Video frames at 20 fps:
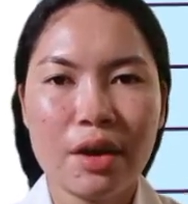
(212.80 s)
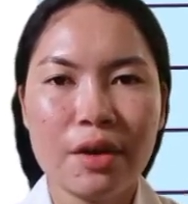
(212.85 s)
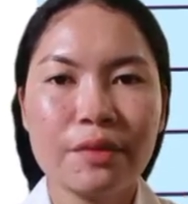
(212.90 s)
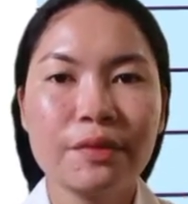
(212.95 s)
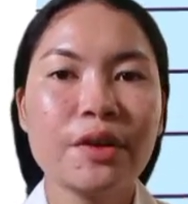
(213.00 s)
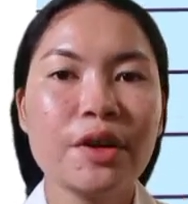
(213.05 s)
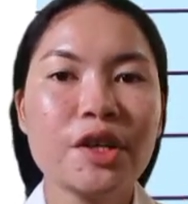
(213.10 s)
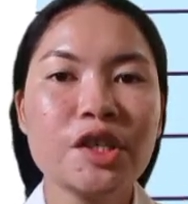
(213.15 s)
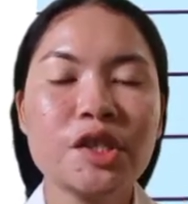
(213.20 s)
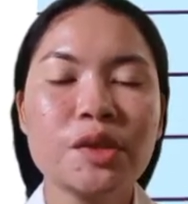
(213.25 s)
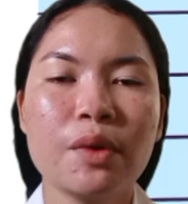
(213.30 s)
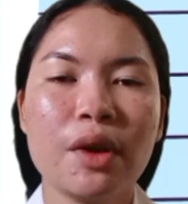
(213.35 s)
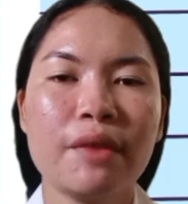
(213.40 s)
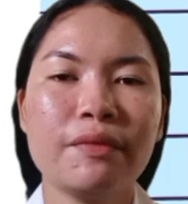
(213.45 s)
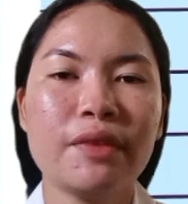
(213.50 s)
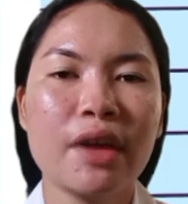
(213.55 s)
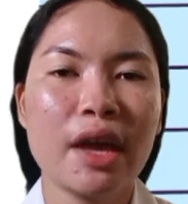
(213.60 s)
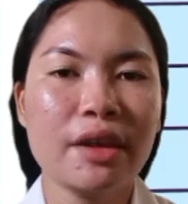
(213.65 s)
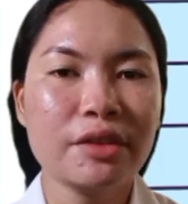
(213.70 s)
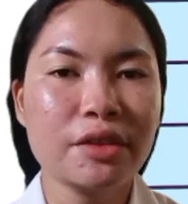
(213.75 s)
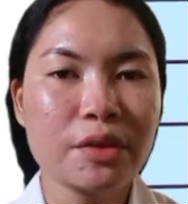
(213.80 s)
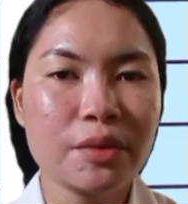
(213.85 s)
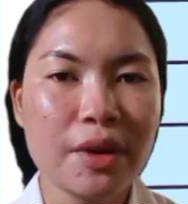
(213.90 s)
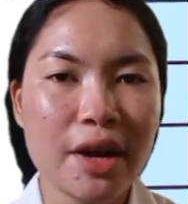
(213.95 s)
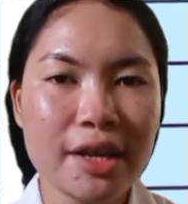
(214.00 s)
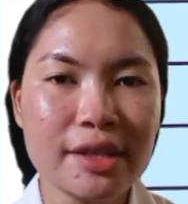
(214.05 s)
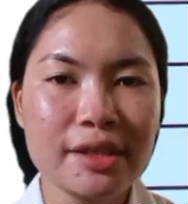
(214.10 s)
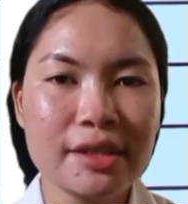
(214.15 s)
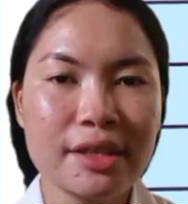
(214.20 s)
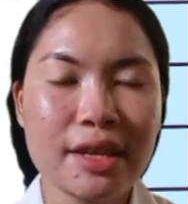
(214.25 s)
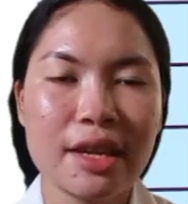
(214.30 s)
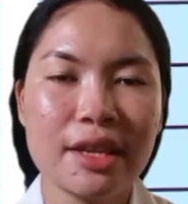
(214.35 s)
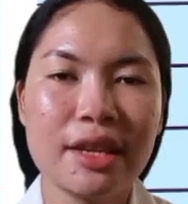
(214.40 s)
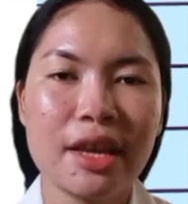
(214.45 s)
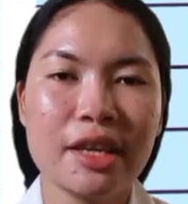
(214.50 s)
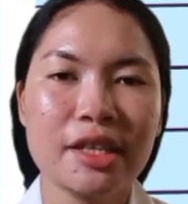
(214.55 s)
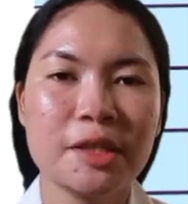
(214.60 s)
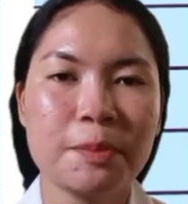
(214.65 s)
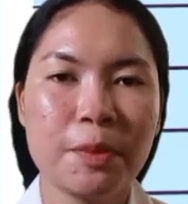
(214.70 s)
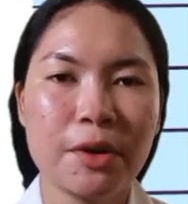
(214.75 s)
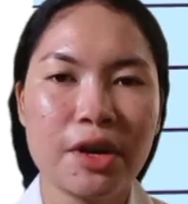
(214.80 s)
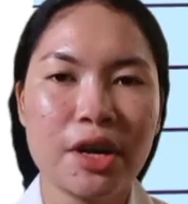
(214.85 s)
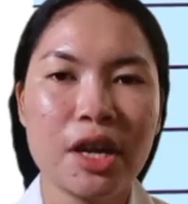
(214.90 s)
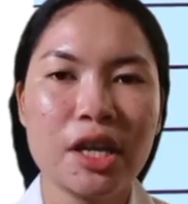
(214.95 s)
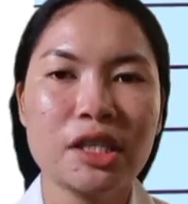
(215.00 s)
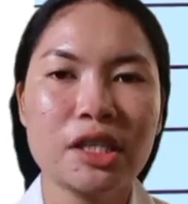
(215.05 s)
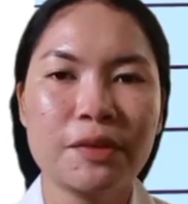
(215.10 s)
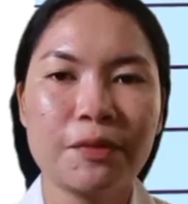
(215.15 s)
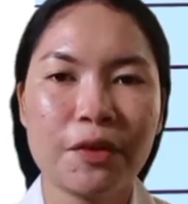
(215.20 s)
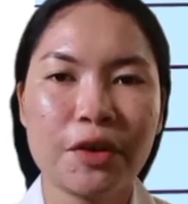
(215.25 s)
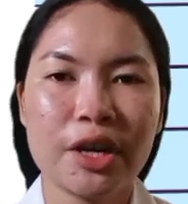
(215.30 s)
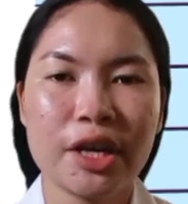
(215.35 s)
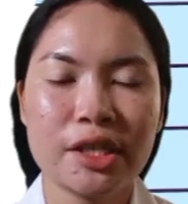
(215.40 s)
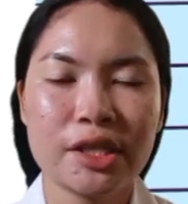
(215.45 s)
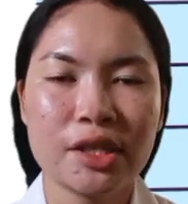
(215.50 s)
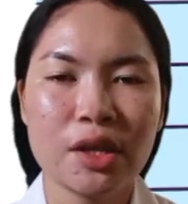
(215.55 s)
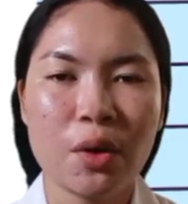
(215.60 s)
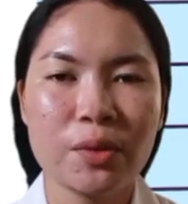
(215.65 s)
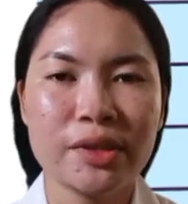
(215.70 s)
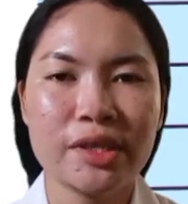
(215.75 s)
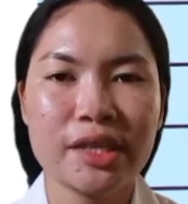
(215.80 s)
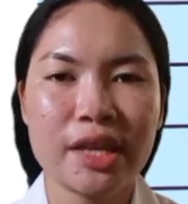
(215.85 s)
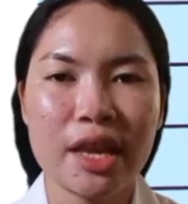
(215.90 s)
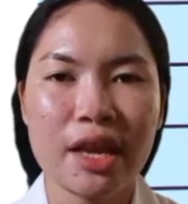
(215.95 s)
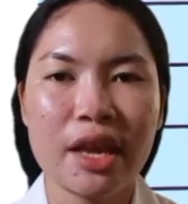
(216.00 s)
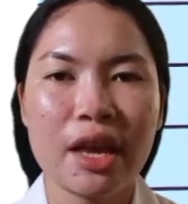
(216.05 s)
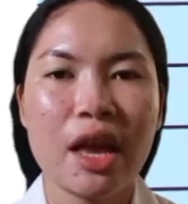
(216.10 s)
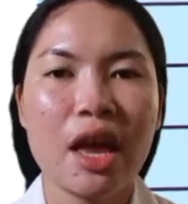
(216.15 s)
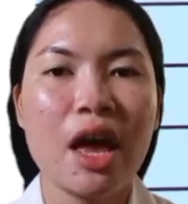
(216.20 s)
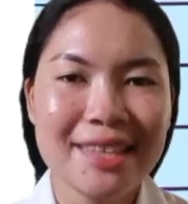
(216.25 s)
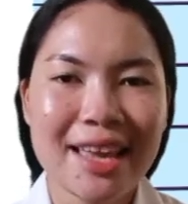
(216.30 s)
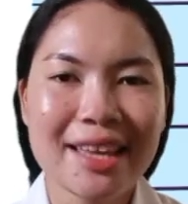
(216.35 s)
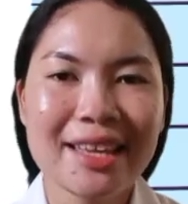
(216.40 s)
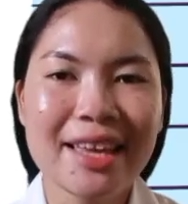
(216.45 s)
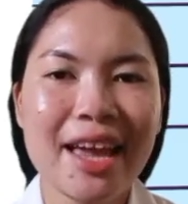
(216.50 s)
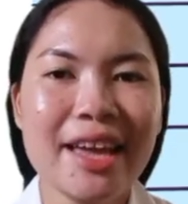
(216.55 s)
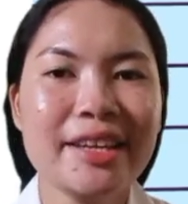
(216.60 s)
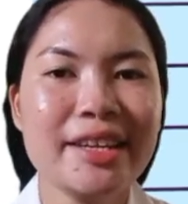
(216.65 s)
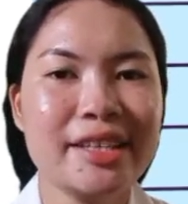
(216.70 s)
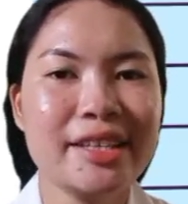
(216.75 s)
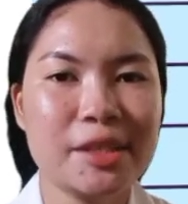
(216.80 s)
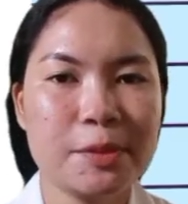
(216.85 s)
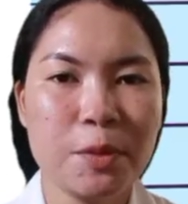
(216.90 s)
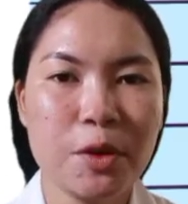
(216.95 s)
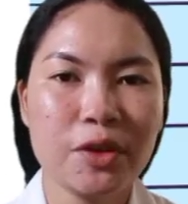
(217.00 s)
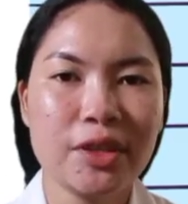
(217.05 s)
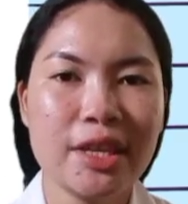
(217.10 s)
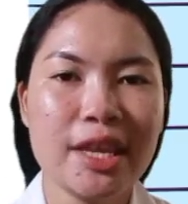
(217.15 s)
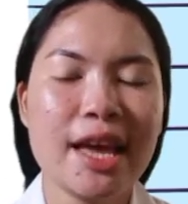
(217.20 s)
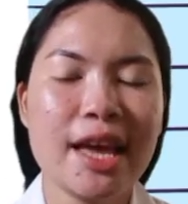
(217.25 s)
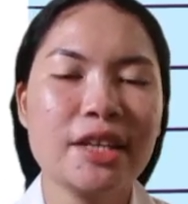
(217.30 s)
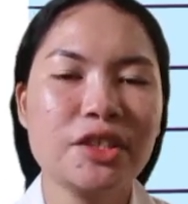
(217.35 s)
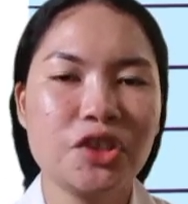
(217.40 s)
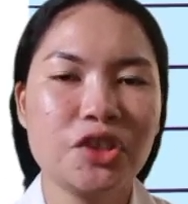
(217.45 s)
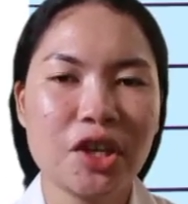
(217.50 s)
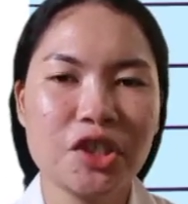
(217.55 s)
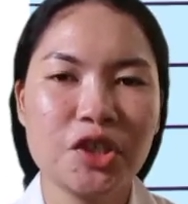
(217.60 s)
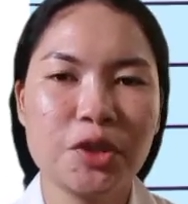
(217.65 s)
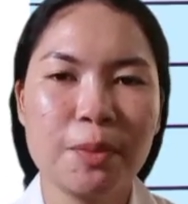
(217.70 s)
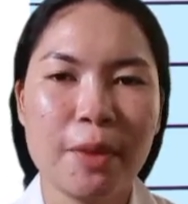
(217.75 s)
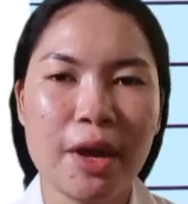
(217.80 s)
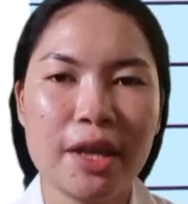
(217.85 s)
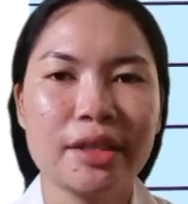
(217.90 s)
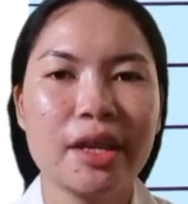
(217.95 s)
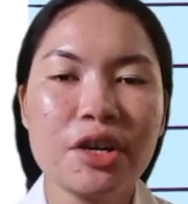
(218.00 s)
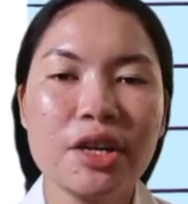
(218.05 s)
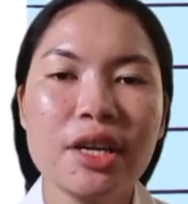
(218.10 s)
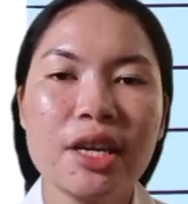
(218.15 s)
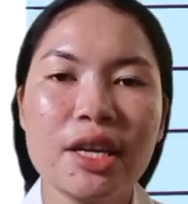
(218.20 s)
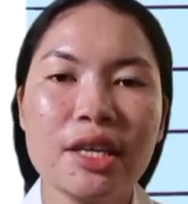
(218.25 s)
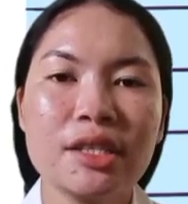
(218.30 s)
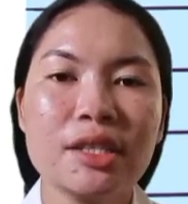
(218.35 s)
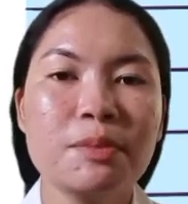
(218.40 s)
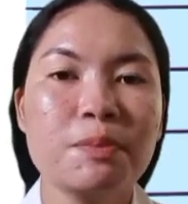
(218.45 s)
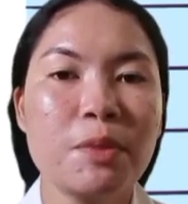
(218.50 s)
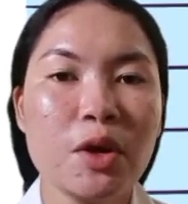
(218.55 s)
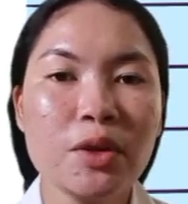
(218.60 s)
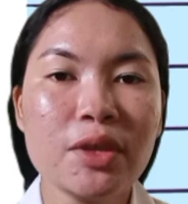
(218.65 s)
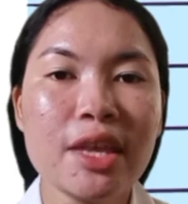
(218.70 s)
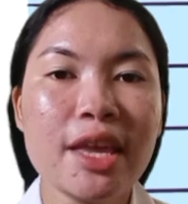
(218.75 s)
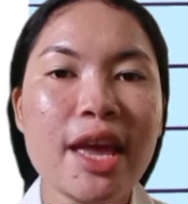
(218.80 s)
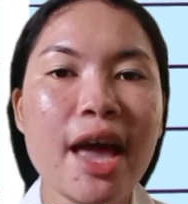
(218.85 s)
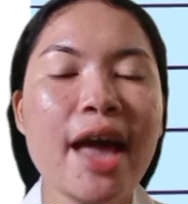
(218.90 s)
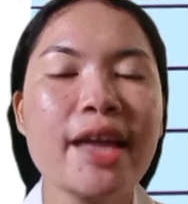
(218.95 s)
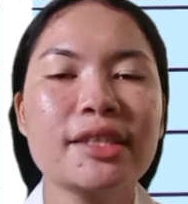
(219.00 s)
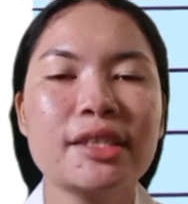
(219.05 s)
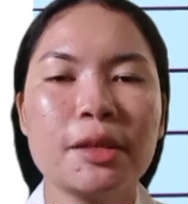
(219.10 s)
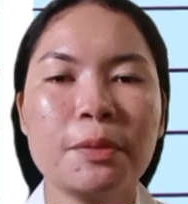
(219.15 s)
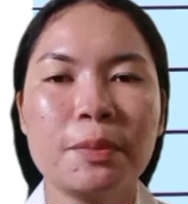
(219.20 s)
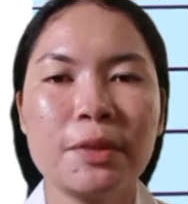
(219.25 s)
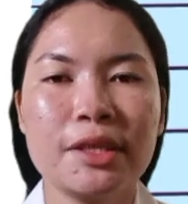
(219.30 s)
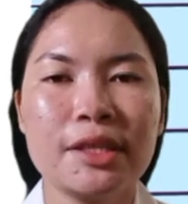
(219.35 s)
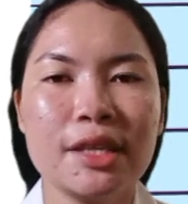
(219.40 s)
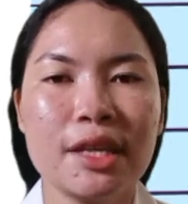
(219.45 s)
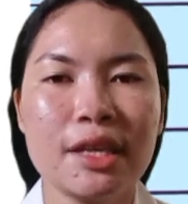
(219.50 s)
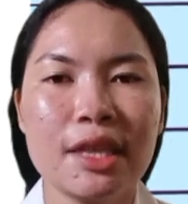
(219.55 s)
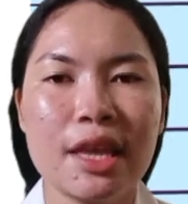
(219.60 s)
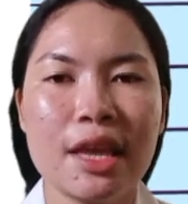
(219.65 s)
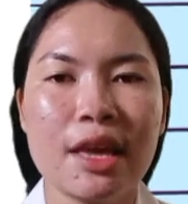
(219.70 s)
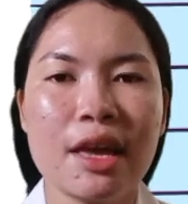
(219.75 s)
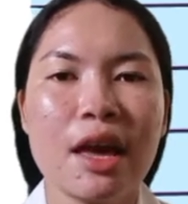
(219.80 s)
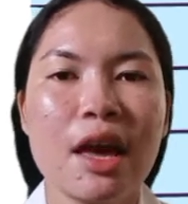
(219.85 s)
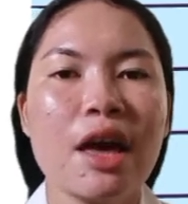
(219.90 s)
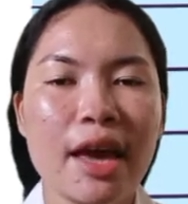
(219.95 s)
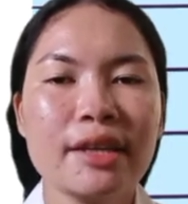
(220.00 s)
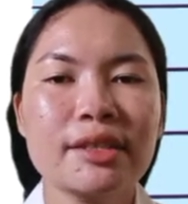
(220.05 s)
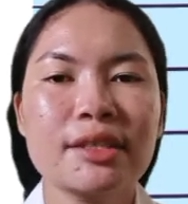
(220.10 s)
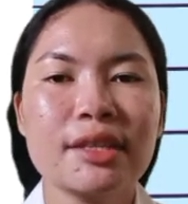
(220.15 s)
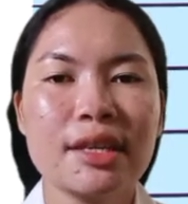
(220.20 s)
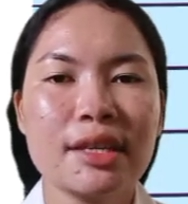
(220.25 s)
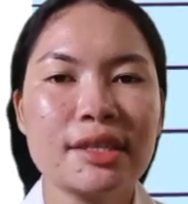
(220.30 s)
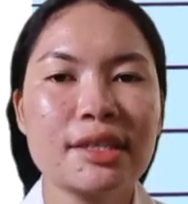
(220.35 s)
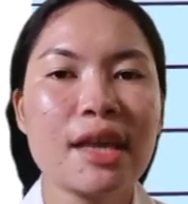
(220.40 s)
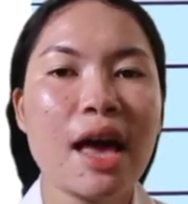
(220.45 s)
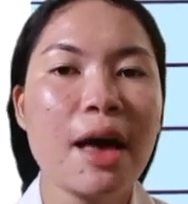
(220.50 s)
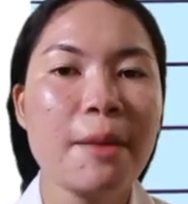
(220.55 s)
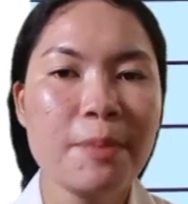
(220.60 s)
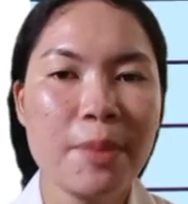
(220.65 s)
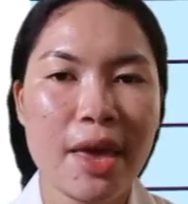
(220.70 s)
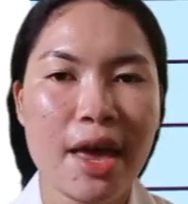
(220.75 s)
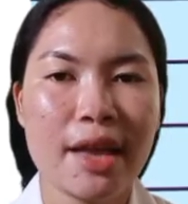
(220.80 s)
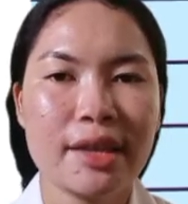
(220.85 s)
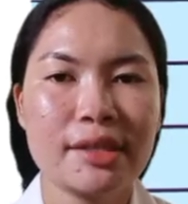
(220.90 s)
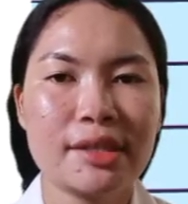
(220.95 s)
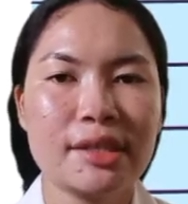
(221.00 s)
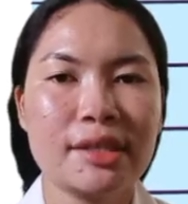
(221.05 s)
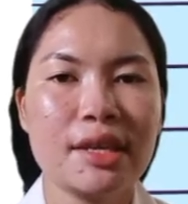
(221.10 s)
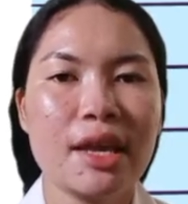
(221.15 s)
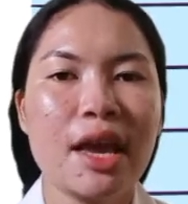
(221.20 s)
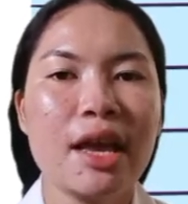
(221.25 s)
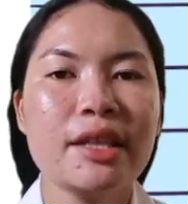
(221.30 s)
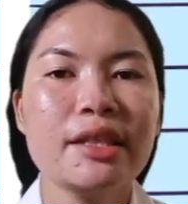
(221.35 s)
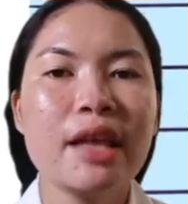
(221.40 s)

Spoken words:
First, we have the interest in the experience for its own sake. Second is beauty and judgment. Third is beauty and simplicity. Next is ambience.